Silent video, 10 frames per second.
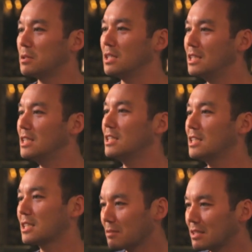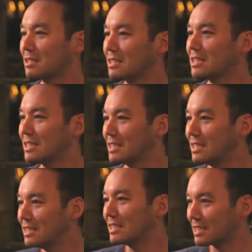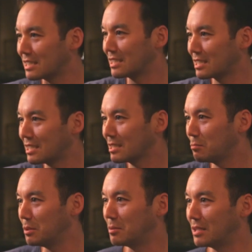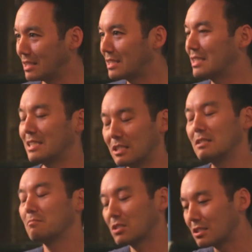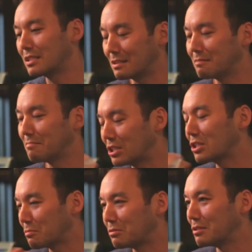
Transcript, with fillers: But you sometimes it's hard to do this, and you talk to people and you say, "Oh, I'm sorry, my jaw's